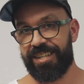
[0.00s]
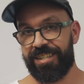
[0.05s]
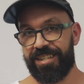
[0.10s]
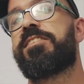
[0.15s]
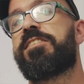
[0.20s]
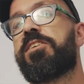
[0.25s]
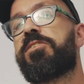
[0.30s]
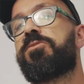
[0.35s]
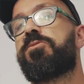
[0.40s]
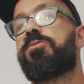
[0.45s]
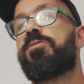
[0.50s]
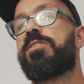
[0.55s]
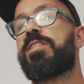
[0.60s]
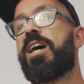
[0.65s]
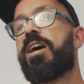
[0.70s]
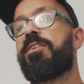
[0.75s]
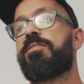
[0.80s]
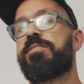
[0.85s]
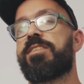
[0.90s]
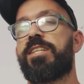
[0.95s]
It's a
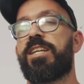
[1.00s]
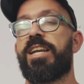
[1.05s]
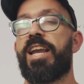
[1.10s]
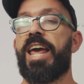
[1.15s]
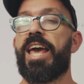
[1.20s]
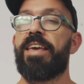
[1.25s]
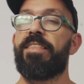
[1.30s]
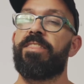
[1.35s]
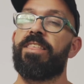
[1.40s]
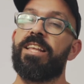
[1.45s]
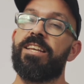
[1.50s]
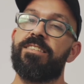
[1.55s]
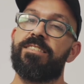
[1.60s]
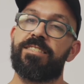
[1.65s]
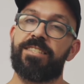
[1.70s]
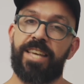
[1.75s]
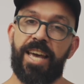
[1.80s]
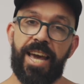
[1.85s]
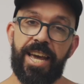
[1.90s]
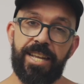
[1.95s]
2018
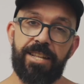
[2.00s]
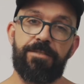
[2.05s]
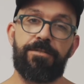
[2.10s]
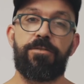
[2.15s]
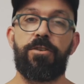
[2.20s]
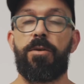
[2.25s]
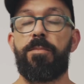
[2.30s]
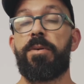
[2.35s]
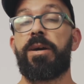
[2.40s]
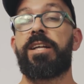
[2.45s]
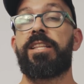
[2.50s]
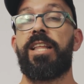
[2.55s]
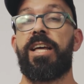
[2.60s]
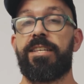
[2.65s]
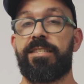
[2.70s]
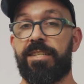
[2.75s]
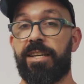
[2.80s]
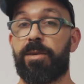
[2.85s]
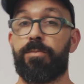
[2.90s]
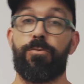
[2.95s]
skate from a
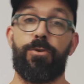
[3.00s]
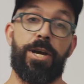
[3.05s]
classic